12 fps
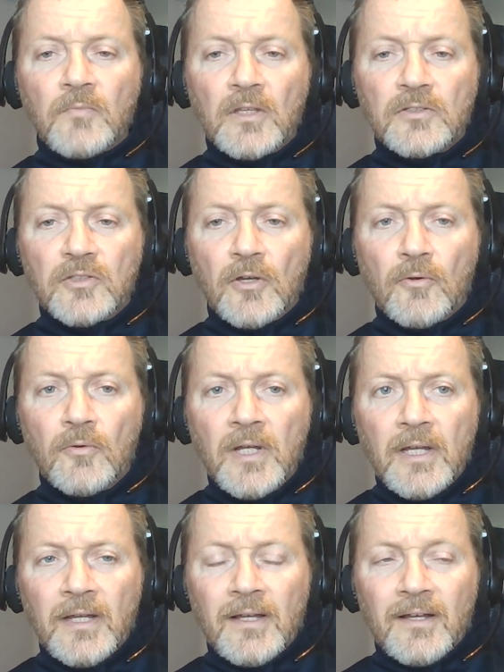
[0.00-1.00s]
So
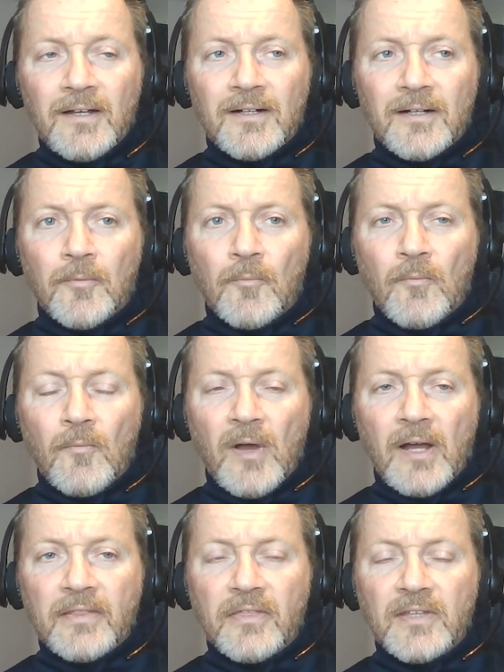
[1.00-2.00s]
um,
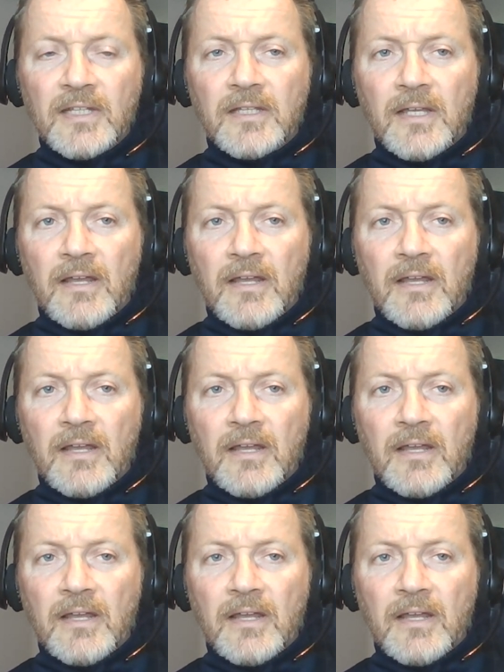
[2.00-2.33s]
I think at